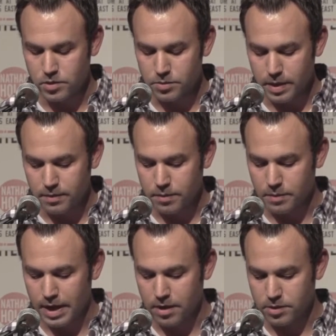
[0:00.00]
straight
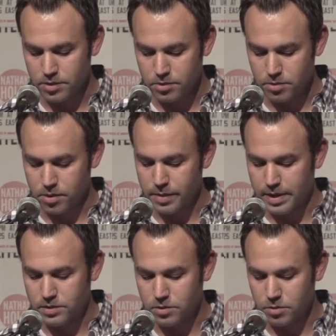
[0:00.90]
from college or
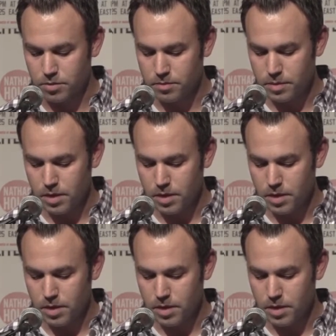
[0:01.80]
grad school,